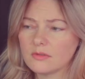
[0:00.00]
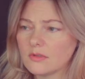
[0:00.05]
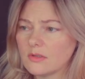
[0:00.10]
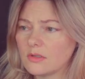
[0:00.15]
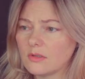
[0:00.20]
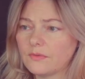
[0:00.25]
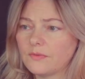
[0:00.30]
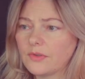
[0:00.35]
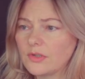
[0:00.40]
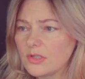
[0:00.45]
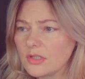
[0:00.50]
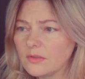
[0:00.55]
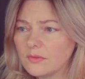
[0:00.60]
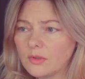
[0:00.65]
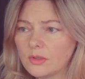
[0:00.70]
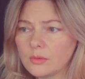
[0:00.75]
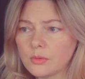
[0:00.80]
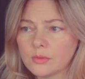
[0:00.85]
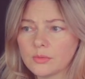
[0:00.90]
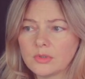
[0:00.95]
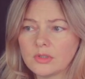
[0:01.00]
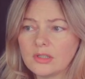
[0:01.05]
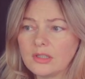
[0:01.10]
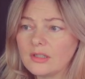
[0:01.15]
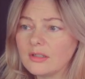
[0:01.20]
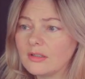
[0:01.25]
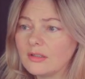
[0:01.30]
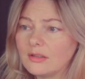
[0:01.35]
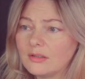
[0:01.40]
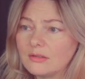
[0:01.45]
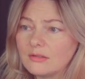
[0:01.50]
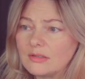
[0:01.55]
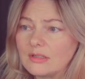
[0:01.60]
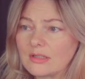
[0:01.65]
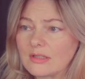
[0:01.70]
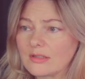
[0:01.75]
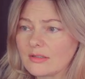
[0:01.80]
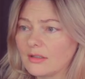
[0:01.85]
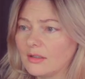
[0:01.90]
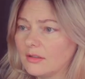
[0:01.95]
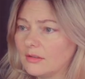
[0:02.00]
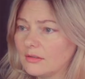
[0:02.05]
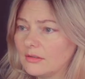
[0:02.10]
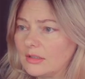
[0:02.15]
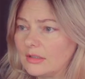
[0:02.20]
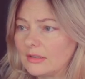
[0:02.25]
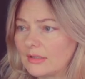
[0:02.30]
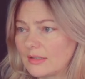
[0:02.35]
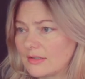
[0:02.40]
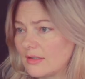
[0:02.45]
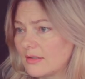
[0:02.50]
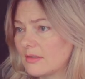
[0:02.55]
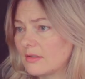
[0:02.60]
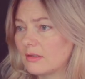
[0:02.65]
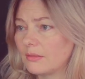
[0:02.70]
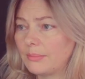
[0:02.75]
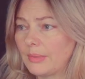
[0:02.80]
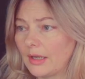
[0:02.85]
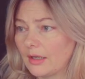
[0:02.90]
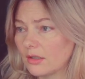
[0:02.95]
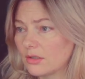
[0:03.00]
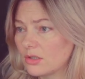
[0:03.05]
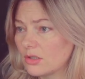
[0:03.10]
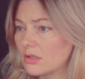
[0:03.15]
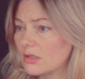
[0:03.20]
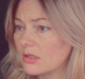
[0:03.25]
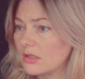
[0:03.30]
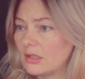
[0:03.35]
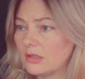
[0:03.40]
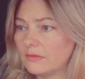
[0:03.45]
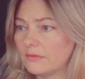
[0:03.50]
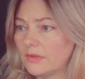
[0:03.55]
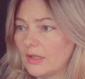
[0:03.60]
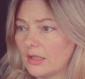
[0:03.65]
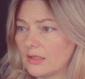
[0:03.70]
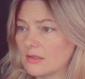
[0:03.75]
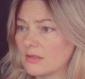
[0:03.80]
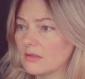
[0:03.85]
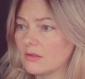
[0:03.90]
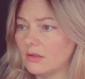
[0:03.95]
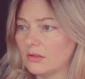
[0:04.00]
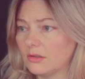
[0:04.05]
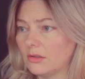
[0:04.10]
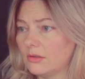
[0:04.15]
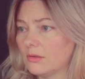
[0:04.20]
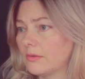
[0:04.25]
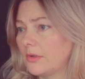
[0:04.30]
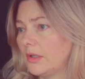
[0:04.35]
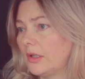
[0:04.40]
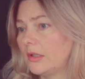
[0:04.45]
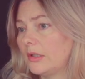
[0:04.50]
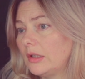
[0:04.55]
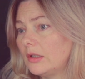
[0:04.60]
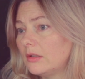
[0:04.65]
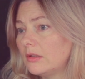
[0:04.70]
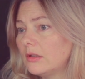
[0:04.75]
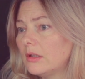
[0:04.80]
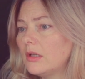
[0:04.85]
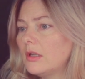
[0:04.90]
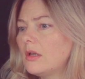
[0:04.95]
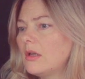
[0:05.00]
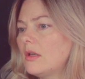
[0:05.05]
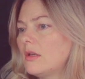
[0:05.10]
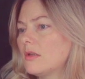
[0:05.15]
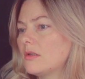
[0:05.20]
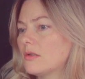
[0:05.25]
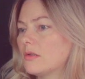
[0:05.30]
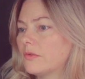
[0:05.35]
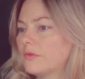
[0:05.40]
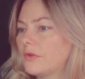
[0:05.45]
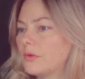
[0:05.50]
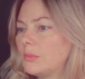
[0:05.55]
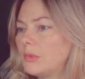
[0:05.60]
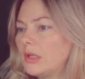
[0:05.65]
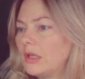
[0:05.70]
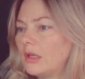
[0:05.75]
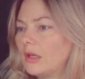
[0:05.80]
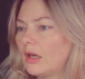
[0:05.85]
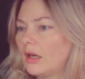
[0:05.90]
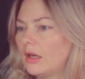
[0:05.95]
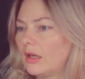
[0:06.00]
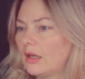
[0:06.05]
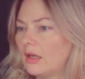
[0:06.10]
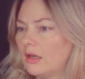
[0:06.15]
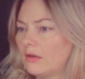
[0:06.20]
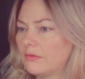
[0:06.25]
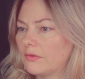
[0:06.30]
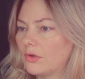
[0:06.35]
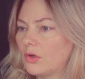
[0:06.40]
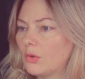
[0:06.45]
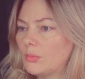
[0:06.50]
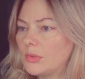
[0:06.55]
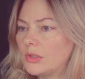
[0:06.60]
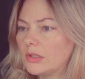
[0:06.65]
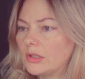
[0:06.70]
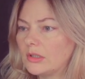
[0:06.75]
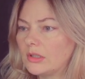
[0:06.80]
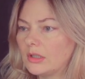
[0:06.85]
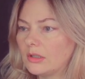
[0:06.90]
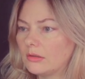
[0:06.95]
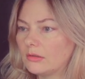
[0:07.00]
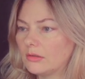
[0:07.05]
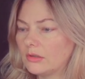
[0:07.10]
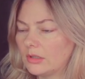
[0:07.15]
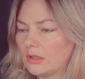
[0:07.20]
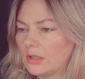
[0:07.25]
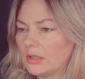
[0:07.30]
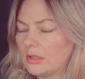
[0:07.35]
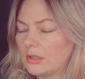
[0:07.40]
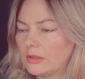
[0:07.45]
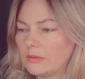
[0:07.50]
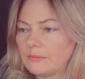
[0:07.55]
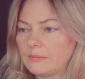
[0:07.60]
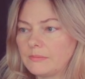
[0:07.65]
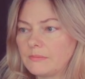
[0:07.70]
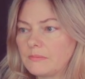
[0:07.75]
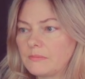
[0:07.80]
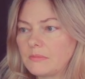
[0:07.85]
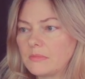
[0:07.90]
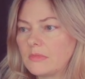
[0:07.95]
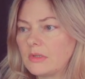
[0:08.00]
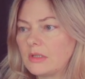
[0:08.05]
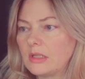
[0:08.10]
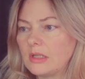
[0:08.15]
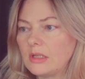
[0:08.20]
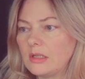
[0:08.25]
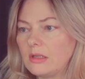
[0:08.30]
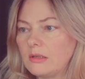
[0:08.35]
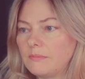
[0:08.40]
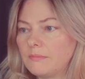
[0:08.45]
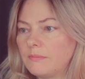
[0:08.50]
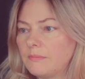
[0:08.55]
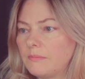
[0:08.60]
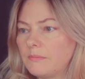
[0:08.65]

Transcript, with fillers: So first of all, we would need to install the necessary packages if that's not already done. So for me, I have commented out uh, the